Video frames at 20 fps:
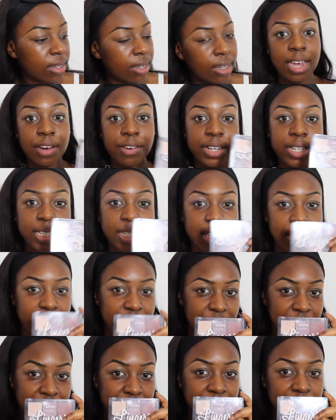Here it
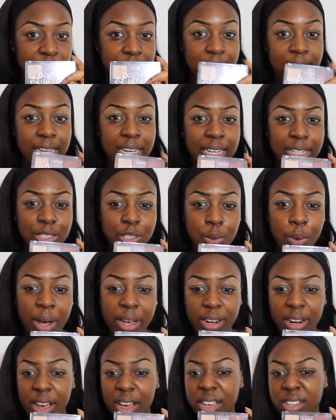is. It's
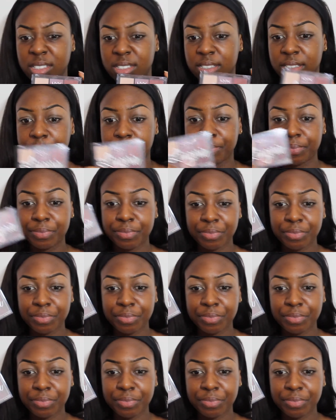quite nice.